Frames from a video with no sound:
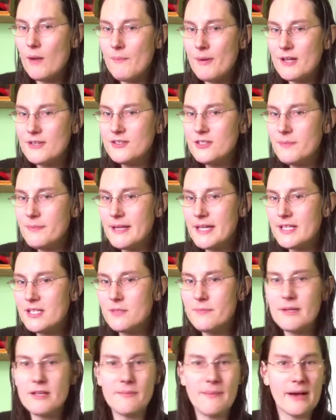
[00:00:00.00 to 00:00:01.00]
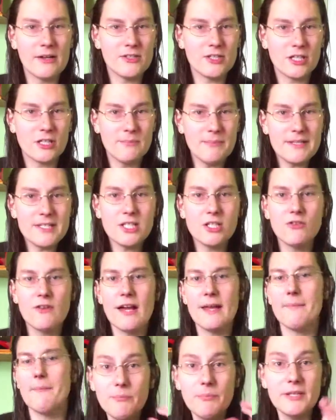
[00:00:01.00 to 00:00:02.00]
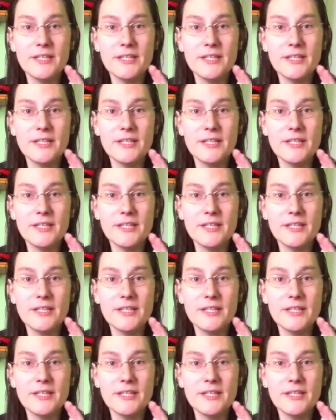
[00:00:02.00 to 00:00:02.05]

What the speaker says: a person appears to be about to commit a crime.